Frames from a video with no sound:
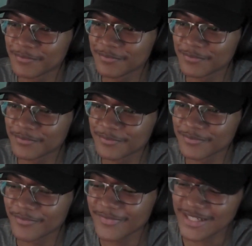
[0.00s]

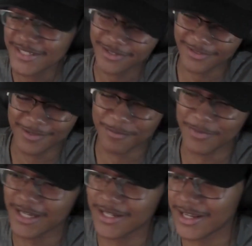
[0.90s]
That shit looks
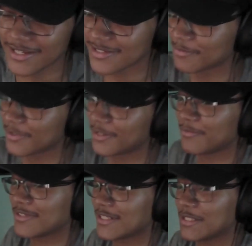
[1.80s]
mad nasty, buddy. I'm
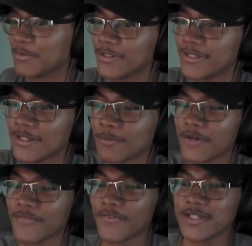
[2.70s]
just not putting it on
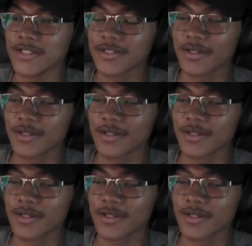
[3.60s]
my face.